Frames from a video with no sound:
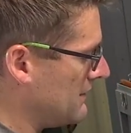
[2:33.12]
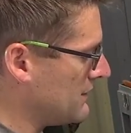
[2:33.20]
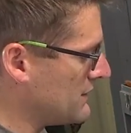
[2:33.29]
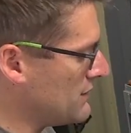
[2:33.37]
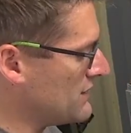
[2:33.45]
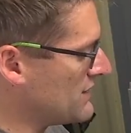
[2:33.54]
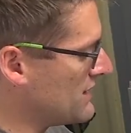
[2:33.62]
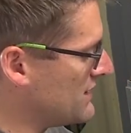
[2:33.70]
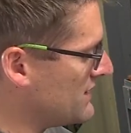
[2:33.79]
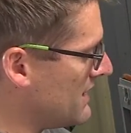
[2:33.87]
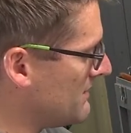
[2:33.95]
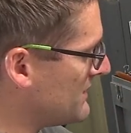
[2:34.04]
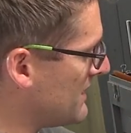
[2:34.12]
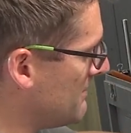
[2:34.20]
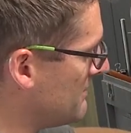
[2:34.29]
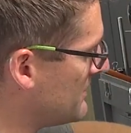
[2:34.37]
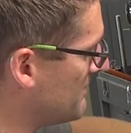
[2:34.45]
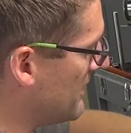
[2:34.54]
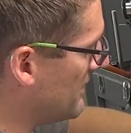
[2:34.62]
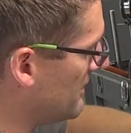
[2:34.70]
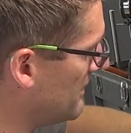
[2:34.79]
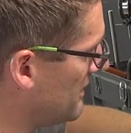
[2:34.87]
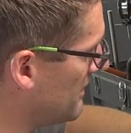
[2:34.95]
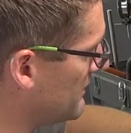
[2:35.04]
This uses the zip
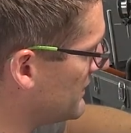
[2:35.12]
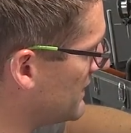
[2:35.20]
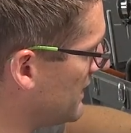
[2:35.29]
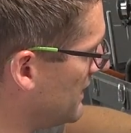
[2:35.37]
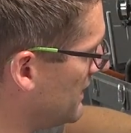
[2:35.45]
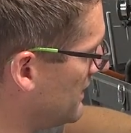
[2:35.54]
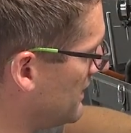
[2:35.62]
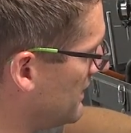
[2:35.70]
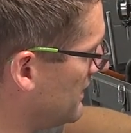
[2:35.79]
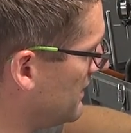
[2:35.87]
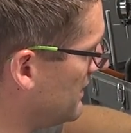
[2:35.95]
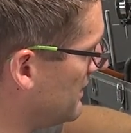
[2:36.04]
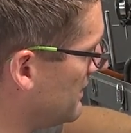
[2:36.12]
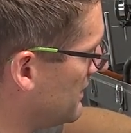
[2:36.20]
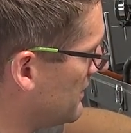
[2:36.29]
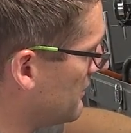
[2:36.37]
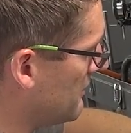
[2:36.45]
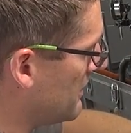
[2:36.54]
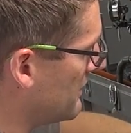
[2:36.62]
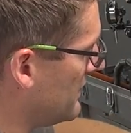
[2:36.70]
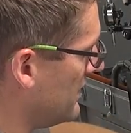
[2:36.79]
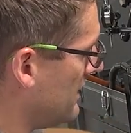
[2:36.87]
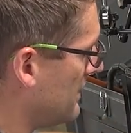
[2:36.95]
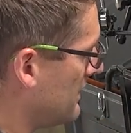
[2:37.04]
spindle. I'm just gonna
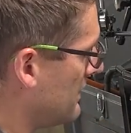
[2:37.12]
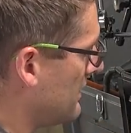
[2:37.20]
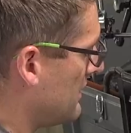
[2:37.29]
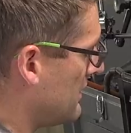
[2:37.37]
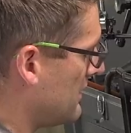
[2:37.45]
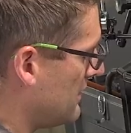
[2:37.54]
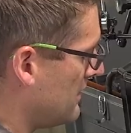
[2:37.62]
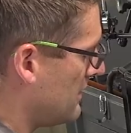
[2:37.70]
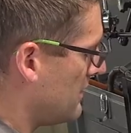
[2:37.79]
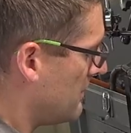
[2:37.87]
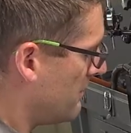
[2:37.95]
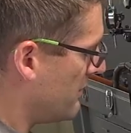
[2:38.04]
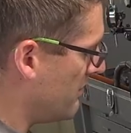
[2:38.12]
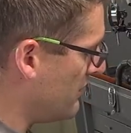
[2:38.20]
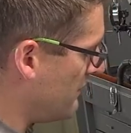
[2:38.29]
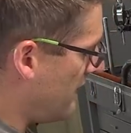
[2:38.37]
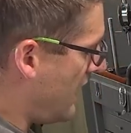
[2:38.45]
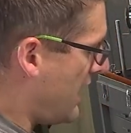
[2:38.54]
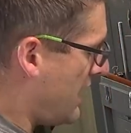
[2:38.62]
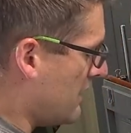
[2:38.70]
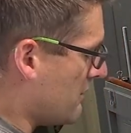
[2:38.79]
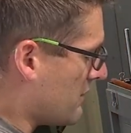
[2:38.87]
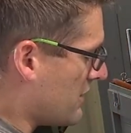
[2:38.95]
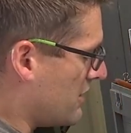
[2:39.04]
quickly remove that.
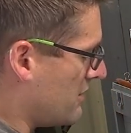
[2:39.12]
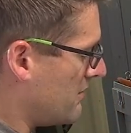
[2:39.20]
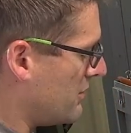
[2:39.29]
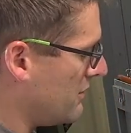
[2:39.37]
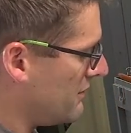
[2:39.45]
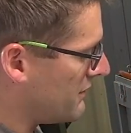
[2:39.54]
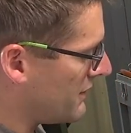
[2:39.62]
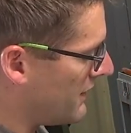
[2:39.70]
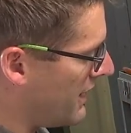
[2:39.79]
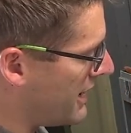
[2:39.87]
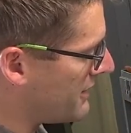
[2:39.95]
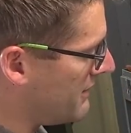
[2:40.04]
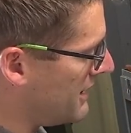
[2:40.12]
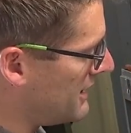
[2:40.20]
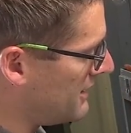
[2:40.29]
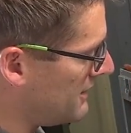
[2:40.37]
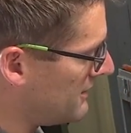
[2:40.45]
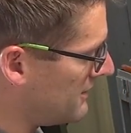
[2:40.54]
We're gonna remove the lock ring.